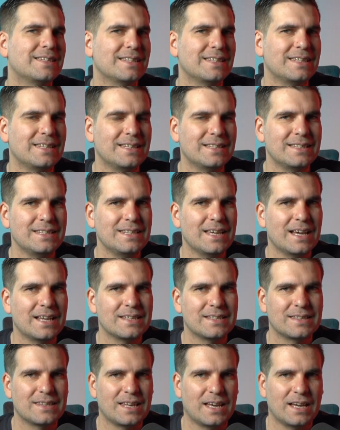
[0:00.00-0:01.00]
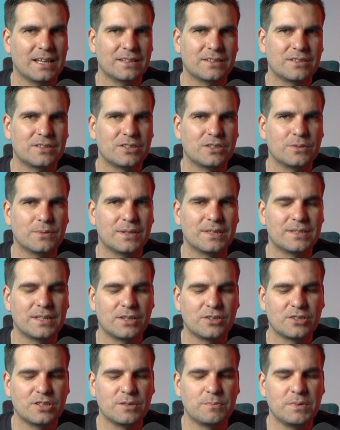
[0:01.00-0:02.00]
as easy as that to
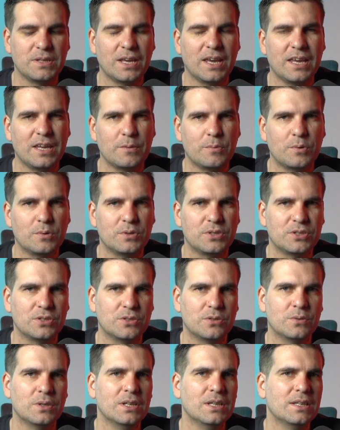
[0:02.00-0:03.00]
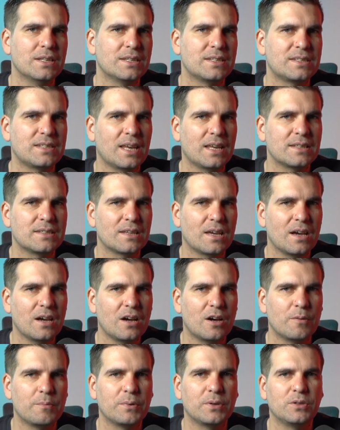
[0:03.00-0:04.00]
essentially be able to set
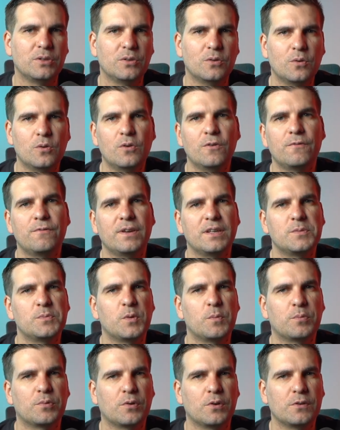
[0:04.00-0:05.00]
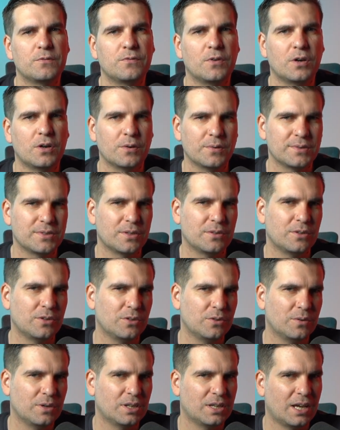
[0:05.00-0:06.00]
up your Facebook profile so that
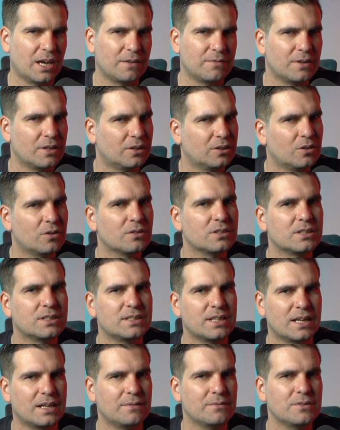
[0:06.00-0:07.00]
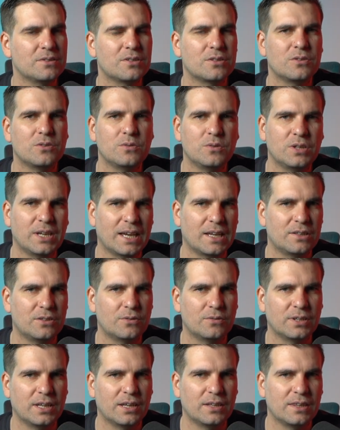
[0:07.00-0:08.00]
you can have it locked down so that you
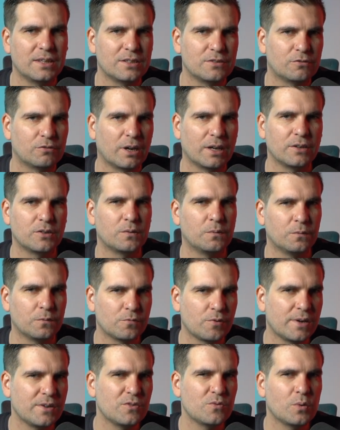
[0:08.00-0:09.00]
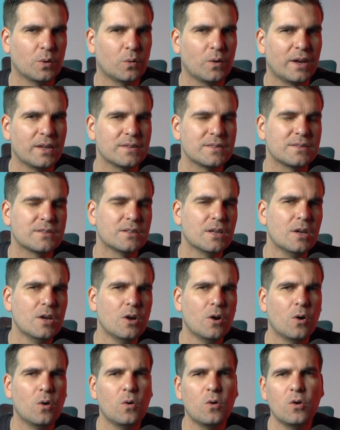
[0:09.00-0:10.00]
cannot get these random friend requests.
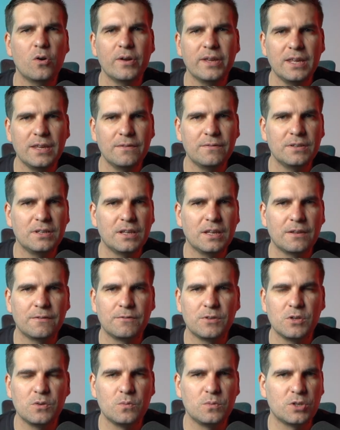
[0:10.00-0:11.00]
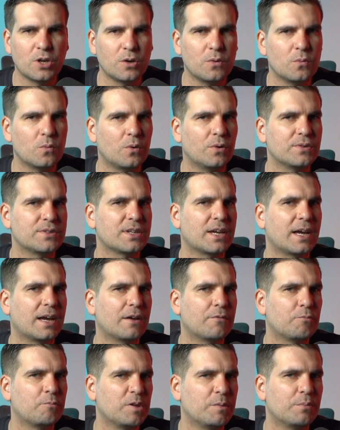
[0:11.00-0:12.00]
Or even if you don't don't want to
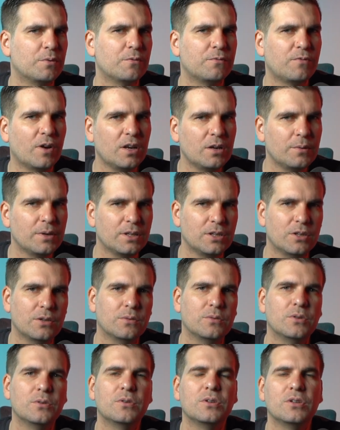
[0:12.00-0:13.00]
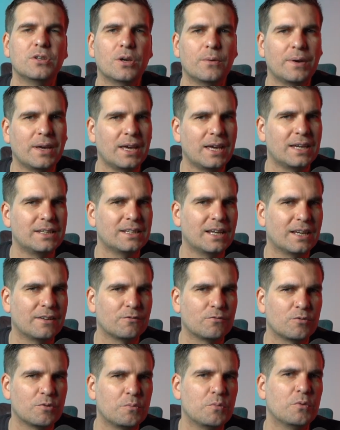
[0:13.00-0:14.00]
have people following you, you can go ahead
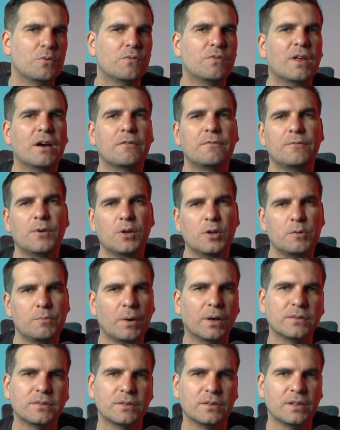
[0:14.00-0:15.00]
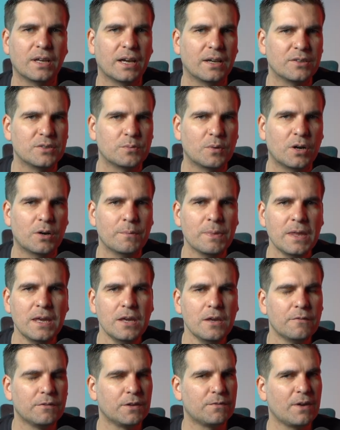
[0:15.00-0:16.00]
and remove that follow button as well.
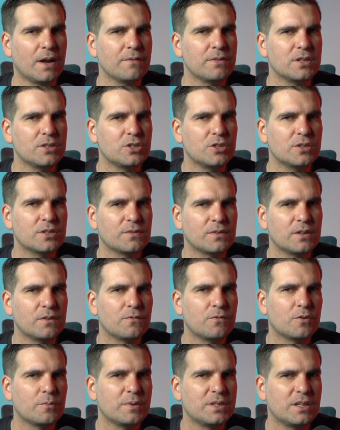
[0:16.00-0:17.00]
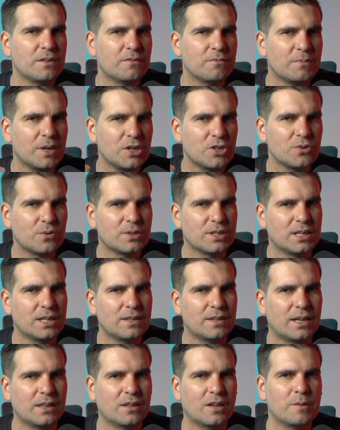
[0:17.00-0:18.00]
If you found this useful and informative, make sure to
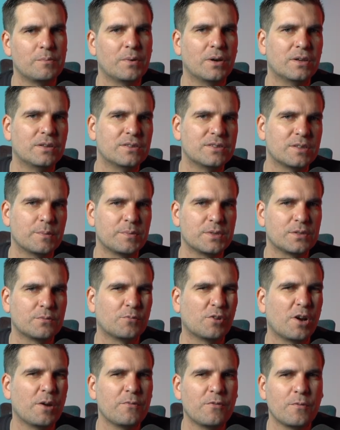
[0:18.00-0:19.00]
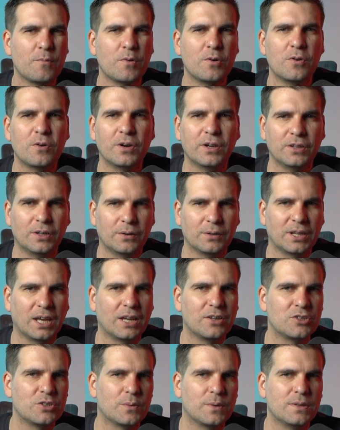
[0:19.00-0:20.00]
hit that like button, subscribe for more, and I'll
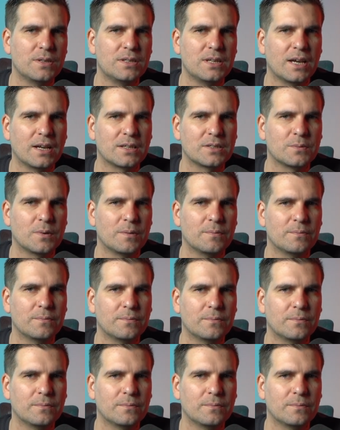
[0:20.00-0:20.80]
catch you in the next one.